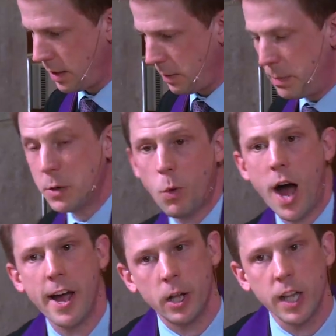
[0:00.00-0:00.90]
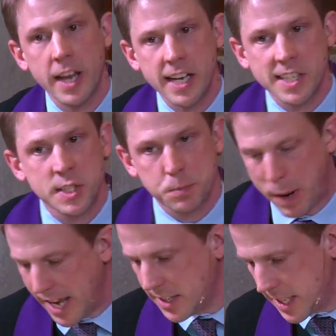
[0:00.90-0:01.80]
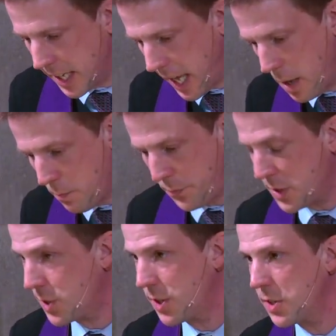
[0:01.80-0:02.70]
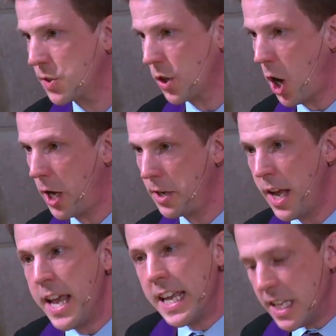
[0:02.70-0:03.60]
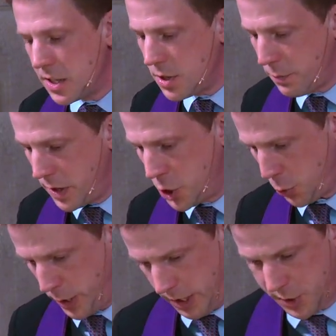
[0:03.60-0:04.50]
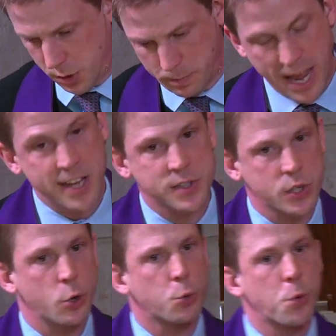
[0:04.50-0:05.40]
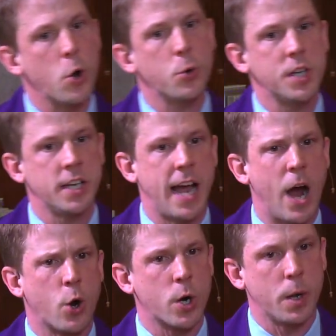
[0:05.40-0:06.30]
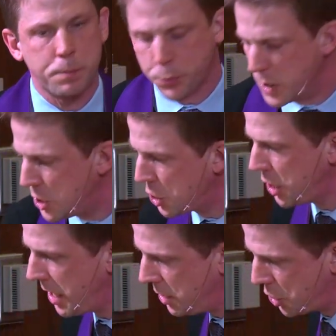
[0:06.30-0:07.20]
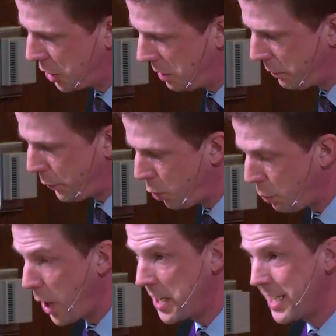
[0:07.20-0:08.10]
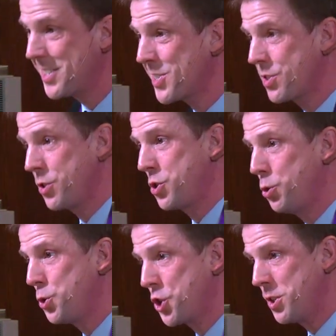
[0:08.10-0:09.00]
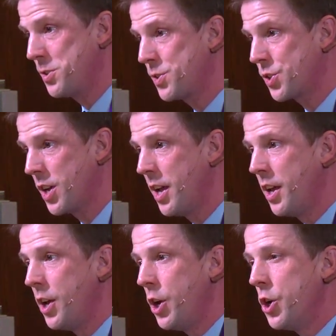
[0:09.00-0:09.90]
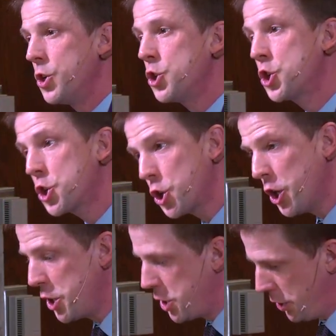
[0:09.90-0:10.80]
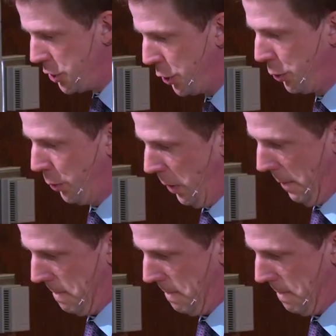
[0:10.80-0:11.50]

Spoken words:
Meanwhile, an expanding emphasis on individualism has eroded our appreciation for what institutions should do.